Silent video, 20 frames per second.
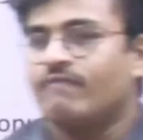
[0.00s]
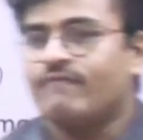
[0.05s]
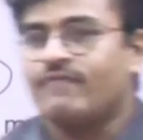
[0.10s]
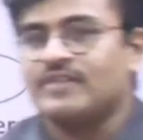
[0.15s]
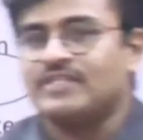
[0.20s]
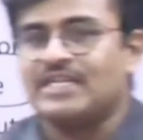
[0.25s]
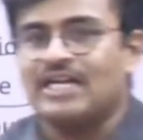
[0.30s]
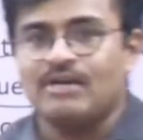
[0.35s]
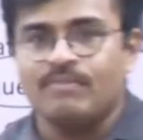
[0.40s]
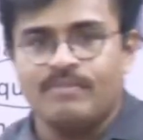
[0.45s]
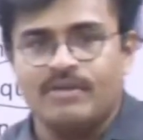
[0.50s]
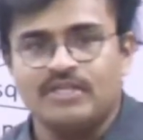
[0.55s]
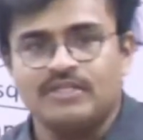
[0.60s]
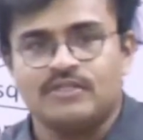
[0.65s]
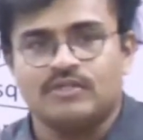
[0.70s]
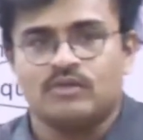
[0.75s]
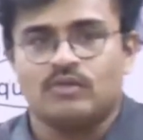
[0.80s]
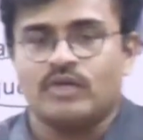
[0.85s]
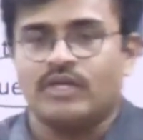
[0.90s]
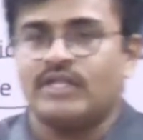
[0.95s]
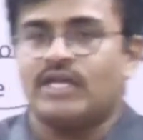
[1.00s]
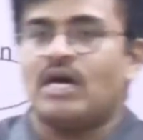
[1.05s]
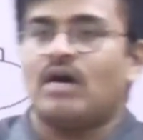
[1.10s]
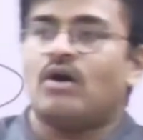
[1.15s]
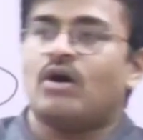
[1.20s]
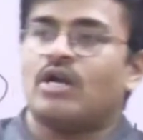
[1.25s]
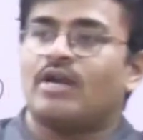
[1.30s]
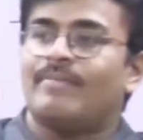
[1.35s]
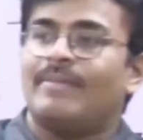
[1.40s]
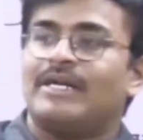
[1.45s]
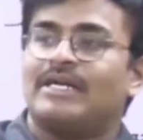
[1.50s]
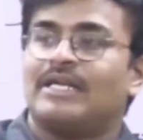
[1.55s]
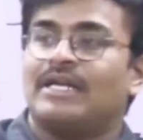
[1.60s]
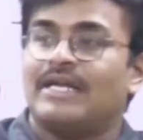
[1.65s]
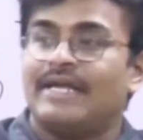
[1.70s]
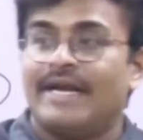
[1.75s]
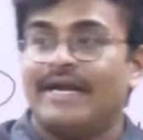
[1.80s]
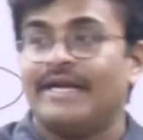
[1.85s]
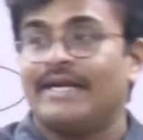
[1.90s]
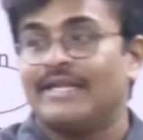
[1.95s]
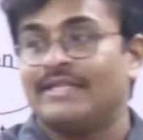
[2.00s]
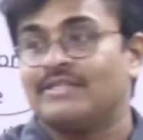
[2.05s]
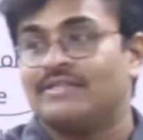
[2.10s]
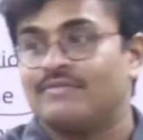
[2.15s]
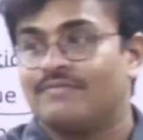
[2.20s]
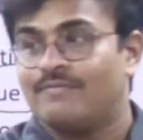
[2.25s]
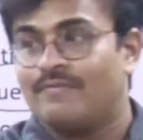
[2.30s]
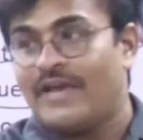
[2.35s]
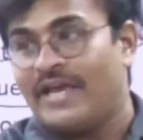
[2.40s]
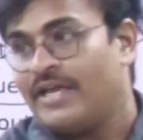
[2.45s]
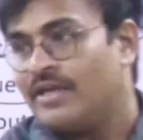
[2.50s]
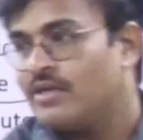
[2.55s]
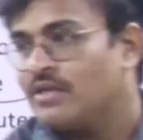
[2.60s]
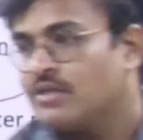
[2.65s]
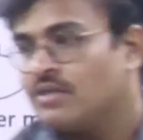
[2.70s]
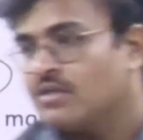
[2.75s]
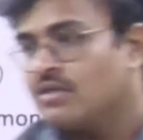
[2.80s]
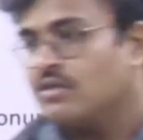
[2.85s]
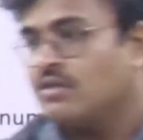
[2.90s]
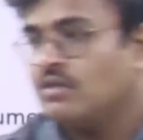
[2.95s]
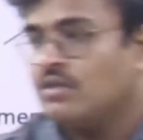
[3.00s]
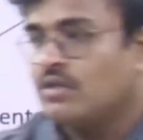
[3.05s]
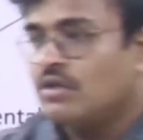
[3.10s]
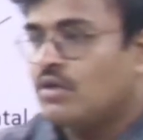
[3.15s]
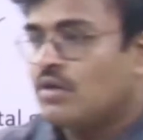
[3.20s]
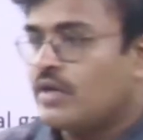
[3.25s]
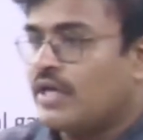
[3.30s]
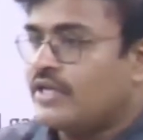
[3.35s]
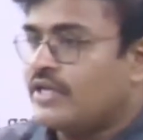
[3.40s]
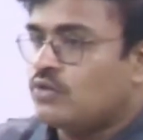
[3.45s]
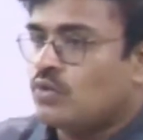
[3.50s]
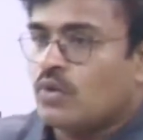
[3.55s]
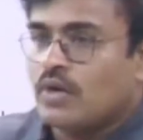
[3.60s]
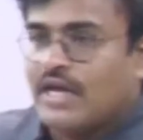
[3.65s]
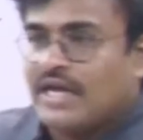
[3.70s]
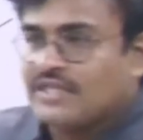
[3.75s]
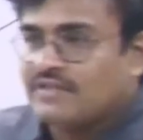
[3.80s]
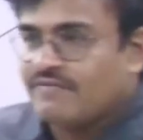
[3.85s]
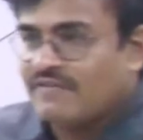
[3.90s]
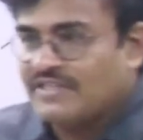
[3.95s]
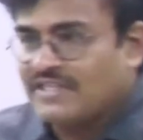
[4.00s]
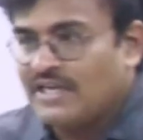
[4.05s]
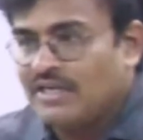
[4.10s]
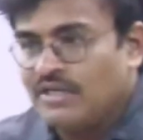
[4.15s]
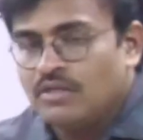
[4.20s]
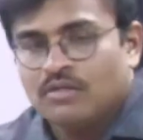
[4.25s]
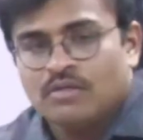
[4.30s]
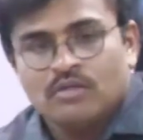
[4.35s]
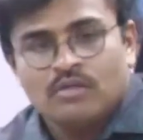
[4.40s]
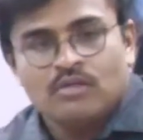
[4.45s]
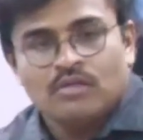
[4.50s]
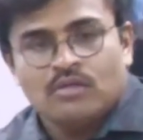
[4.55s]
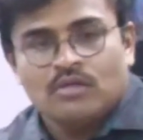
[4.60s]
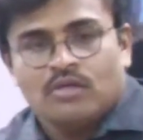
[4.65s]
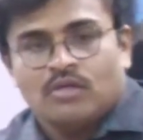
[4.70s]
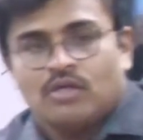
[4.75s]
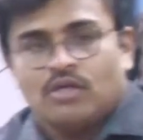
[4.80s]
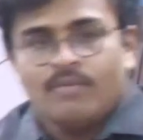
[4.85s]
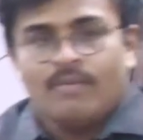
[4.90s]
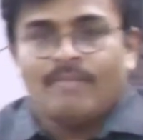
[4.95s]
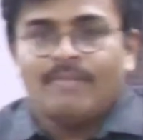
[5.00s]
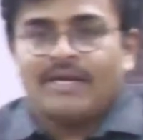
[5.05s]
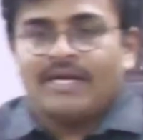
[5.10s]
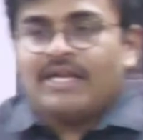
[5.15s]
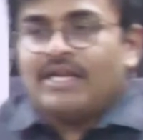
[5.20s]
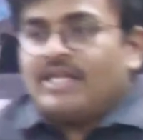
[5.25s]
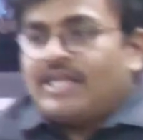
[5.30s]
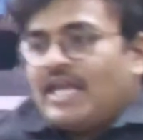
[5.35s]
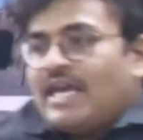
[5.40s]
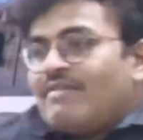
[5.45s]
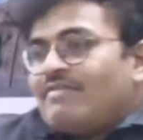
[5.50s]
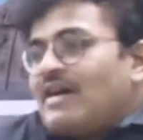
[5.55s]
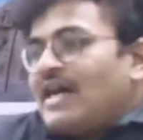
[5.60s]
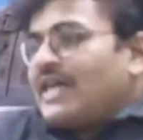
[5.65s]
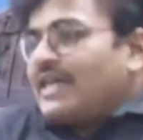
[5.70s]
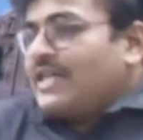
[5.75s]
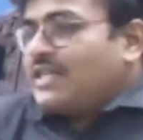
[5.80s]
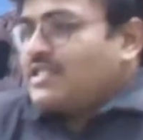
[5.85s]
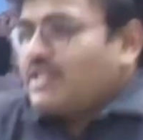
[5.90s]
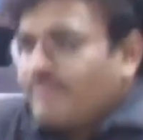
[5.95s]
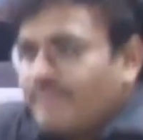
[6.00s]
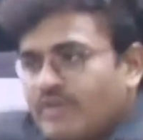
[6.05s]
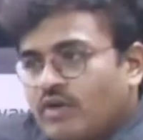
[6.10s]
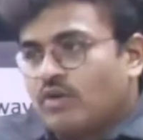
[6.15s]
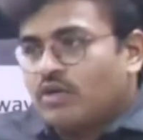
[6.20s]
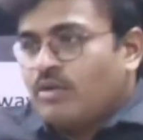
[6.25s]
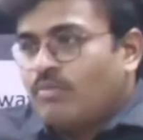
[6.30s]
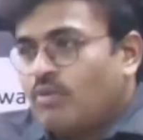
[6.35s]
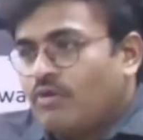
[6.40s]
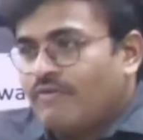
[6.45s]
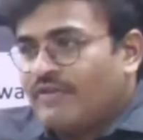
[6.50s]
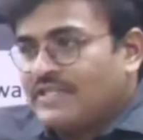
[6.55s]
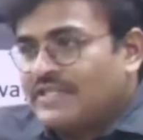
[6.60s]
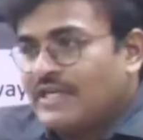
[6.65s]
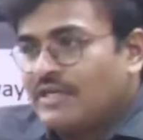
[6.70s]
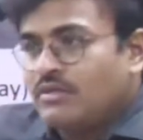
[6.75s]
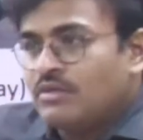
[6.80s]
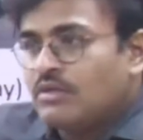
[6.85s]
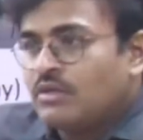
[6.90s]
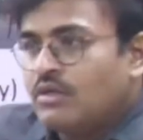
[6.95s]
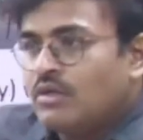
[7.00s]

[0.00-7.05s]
Facade means, okay, the ornamental entrance way, okay, is known as facade. Remember in cave architecture we talked about facade.